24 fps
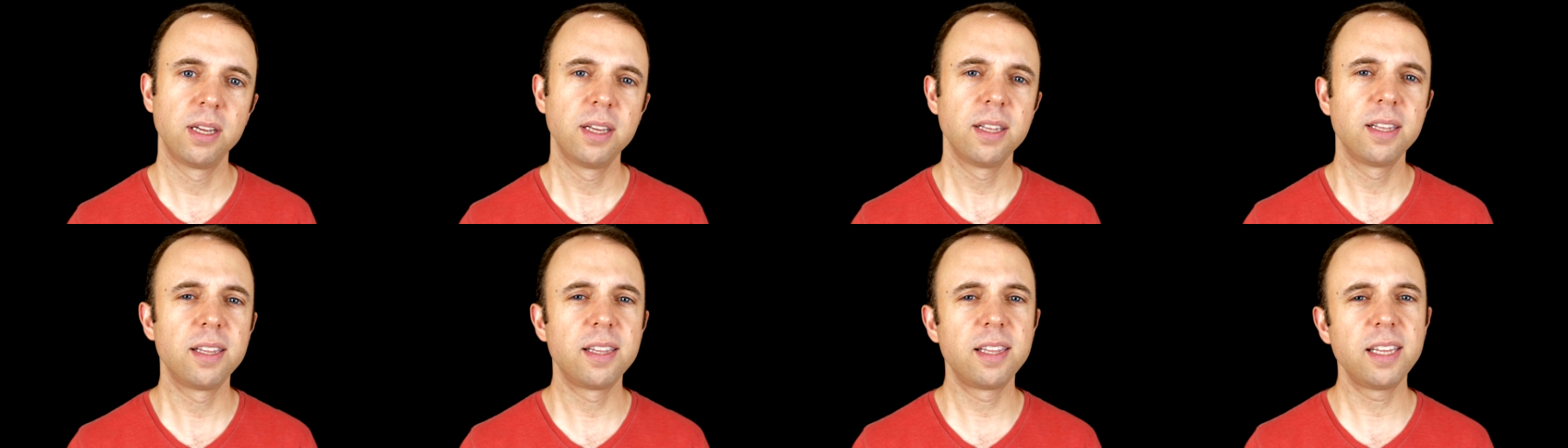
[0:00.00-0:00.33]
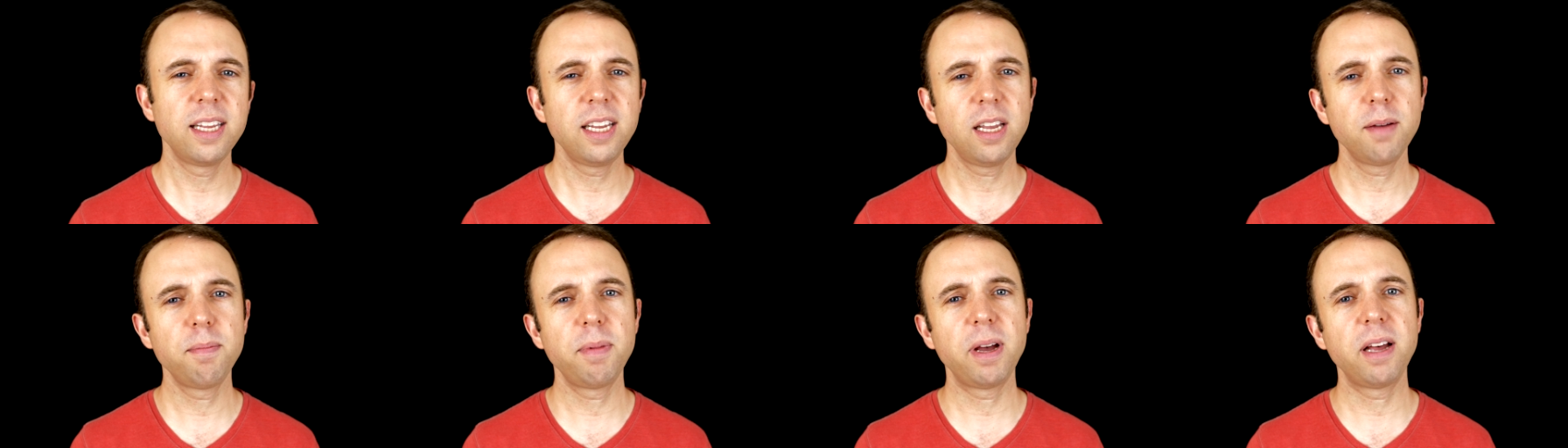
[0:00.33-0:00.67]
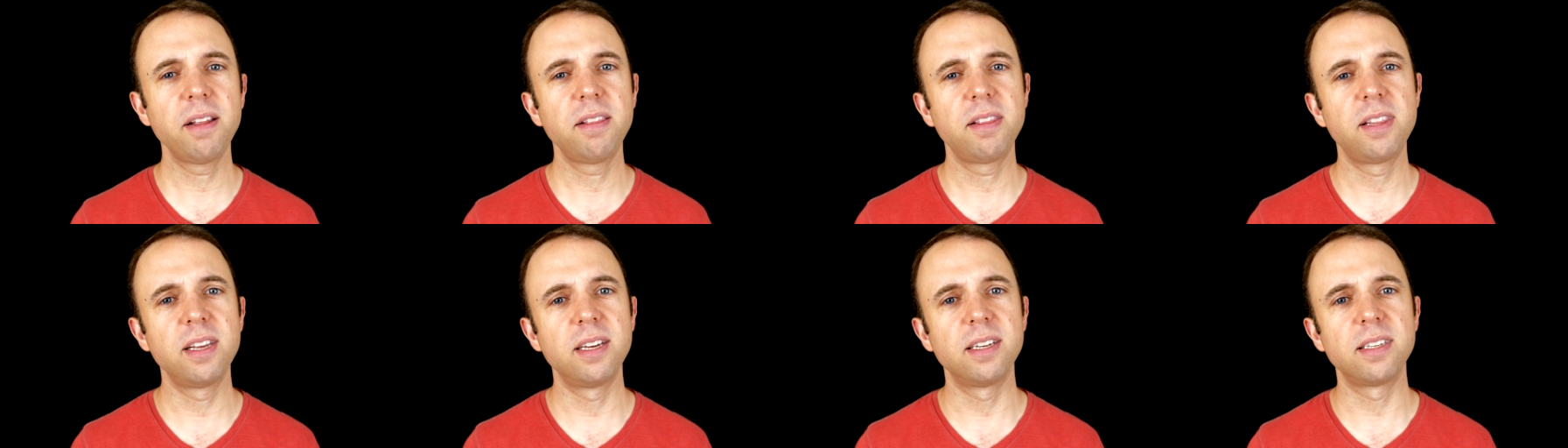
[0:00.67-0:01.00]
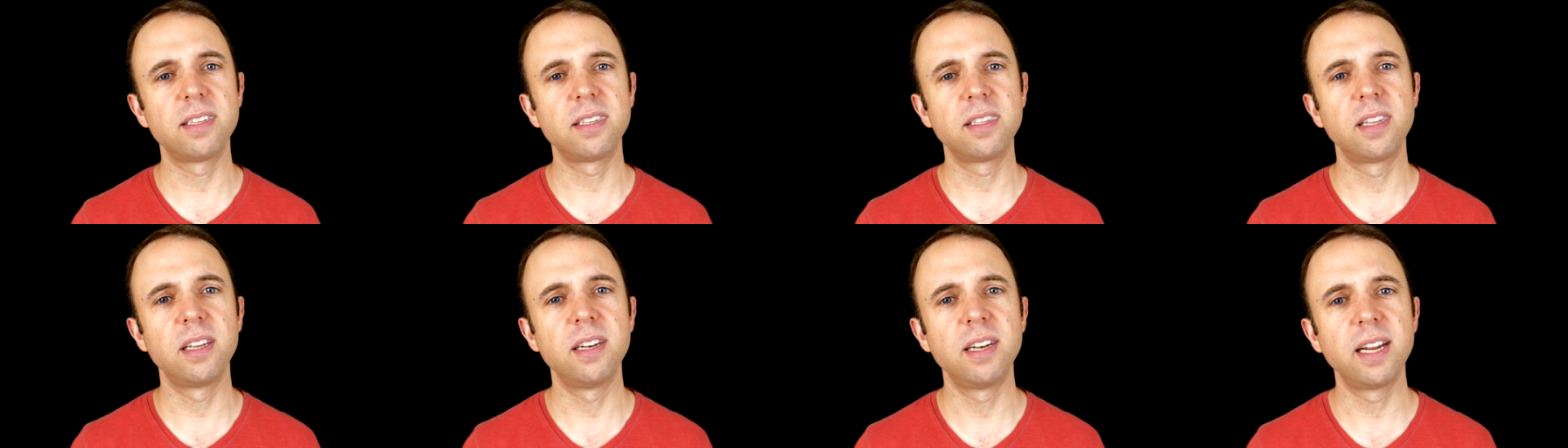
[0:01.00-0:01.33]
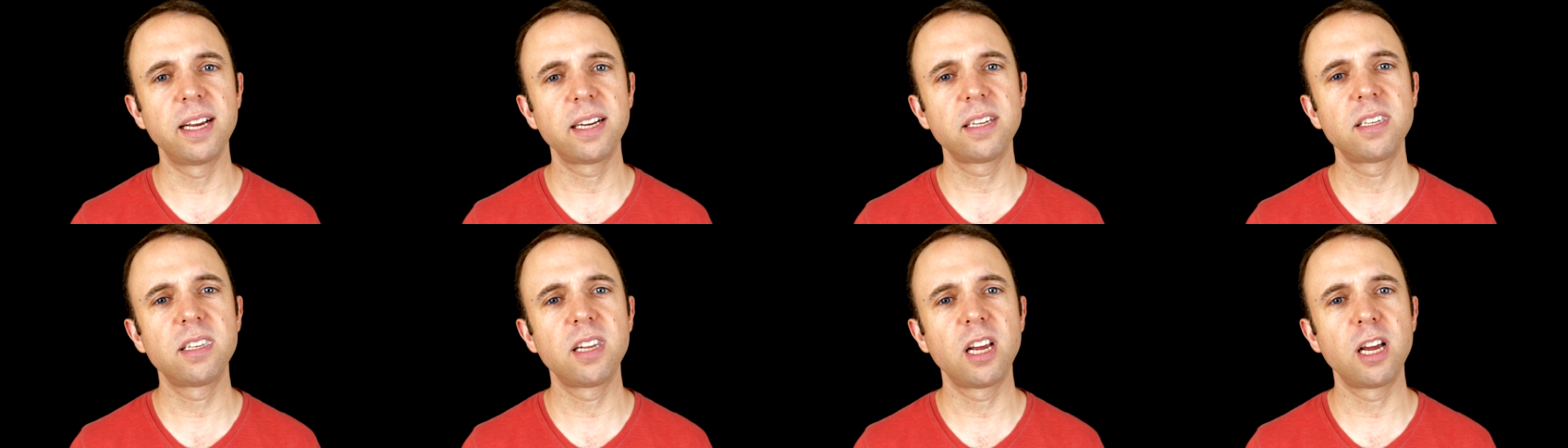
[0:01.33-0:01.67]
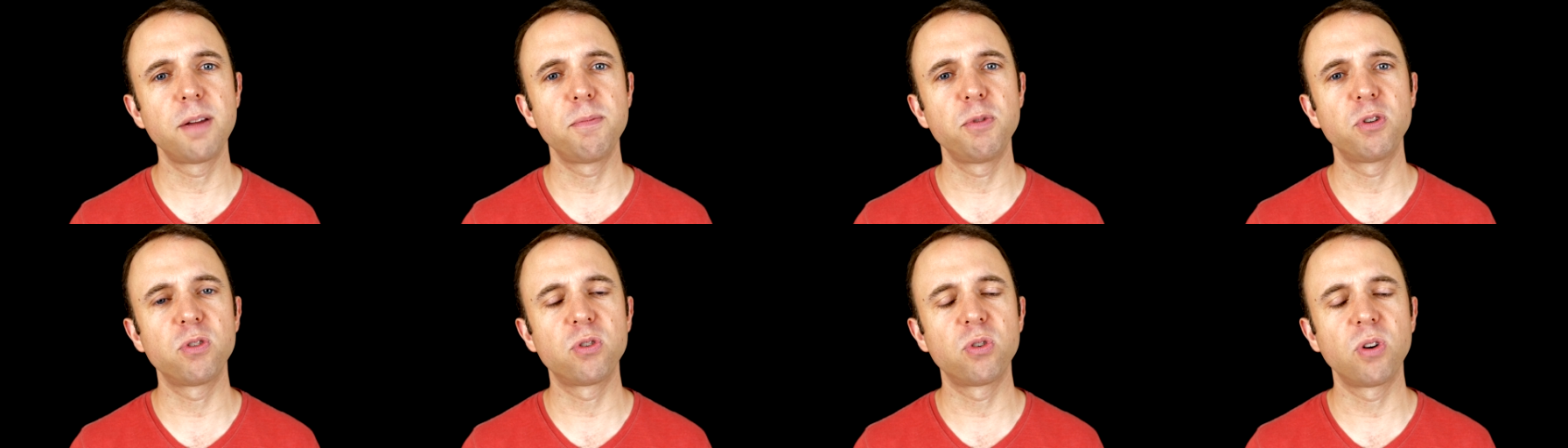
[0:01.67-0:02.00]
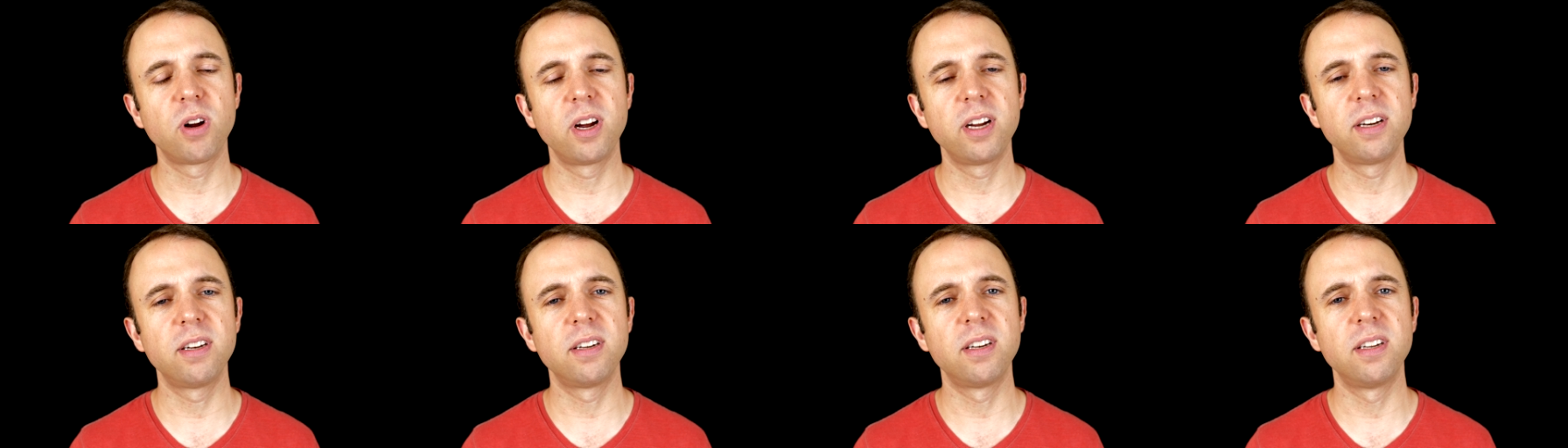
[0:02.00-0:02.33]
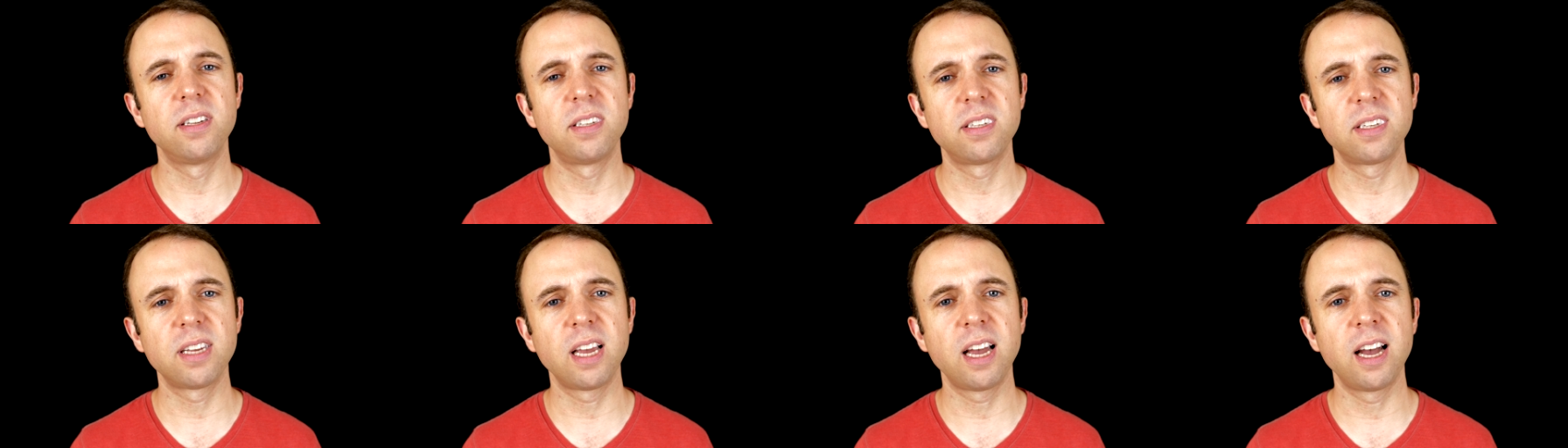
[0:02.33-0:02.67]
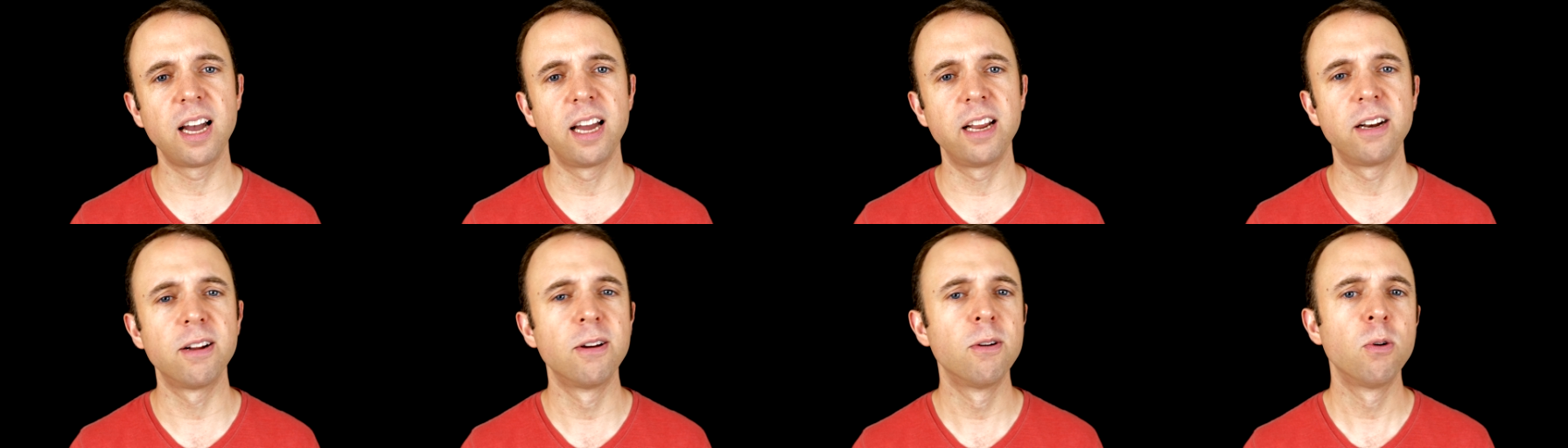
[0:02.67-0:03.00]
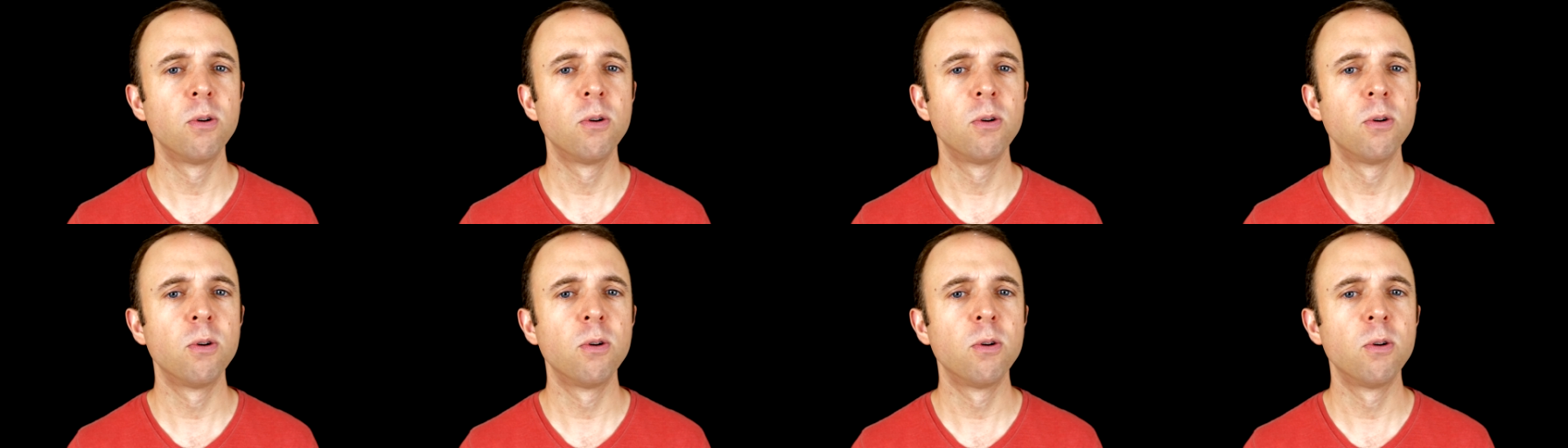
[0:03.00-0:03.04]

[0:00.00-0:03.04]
Think about this the next time you're trying to decide